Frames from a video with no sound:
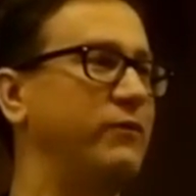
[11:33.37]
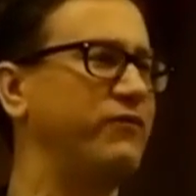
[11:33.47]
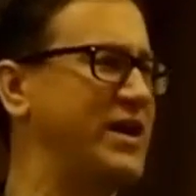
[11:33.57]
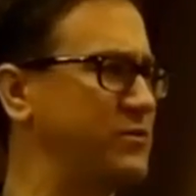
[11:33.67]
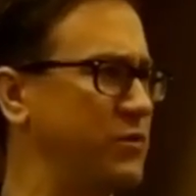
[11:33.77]
In
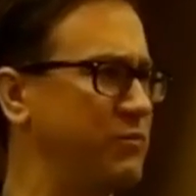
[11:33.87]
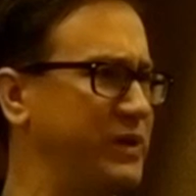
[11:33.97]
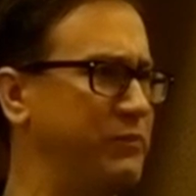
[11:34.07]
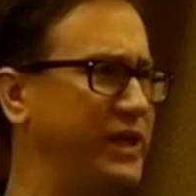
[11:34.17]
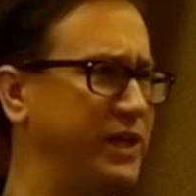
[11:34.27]
fact, we'll
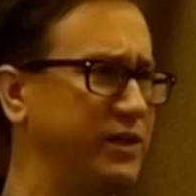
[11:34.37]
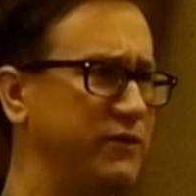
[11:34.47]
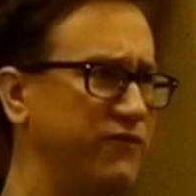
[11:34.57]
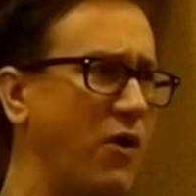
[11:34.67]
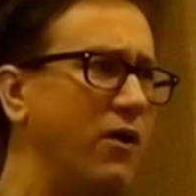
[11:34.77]
be meeting in
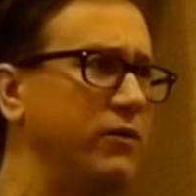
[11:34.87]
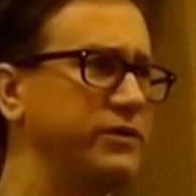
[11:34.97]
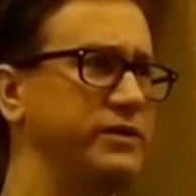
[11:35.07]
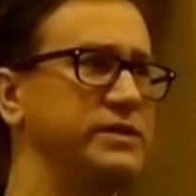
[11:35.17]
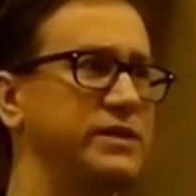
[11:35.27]
the fall
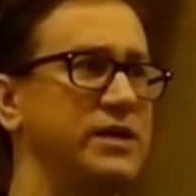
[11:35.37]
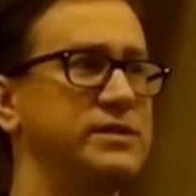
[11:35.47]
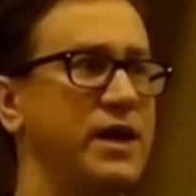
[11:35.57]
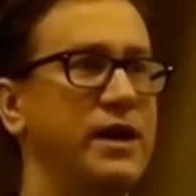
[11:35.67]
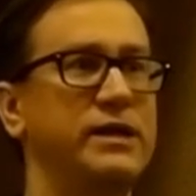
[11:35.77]
to discuss
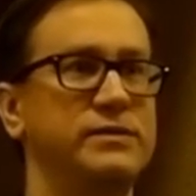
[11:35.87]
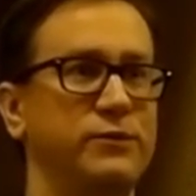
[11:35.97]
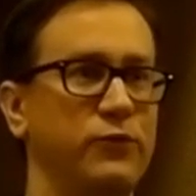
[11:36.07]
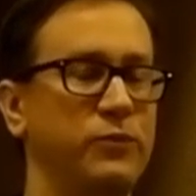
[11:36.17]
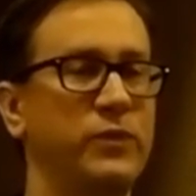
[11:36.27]
that as a
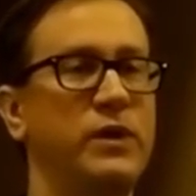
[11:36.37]
group.